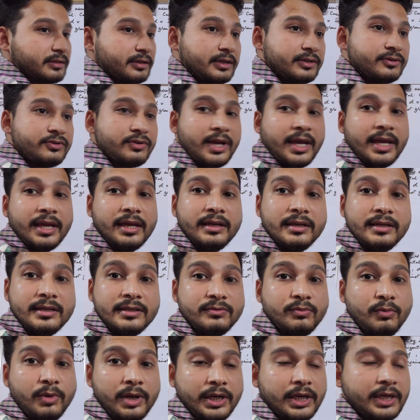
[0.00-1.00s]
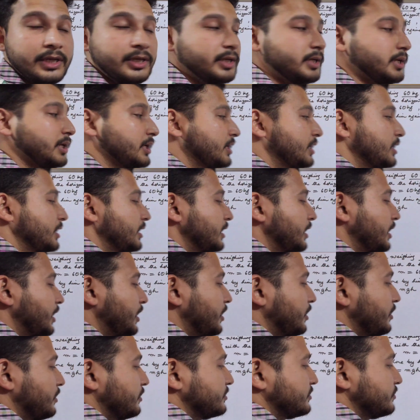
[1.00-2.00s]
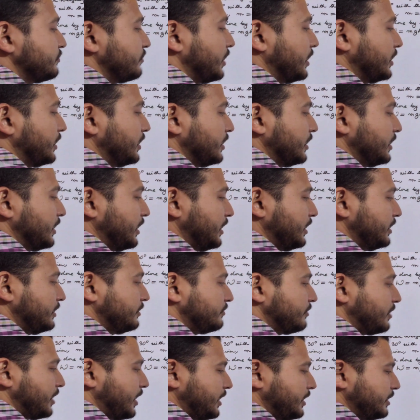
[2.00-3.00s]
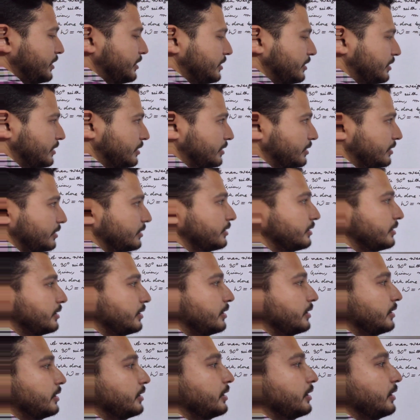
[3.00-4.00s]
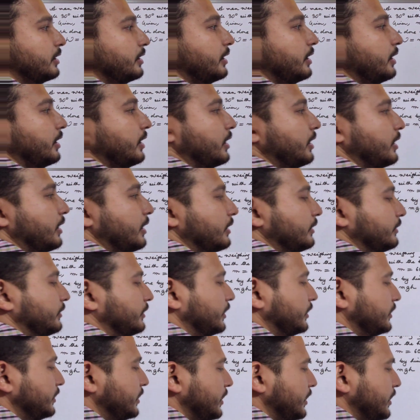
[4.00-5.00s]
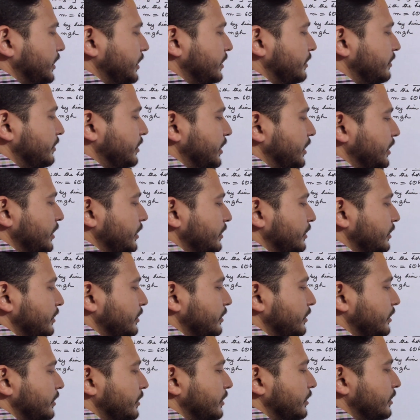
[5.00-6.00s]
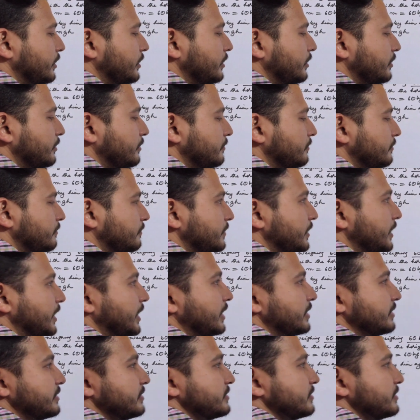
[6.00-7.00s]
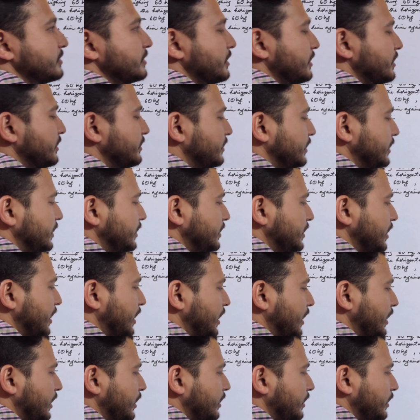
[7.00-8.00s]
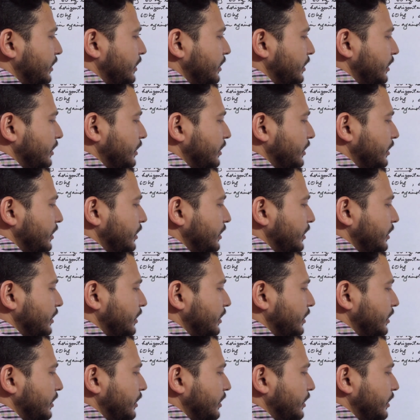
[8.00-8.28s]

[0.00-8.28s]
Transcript: in a triangle is 180 degree. So we can again write here 30 degree plus theta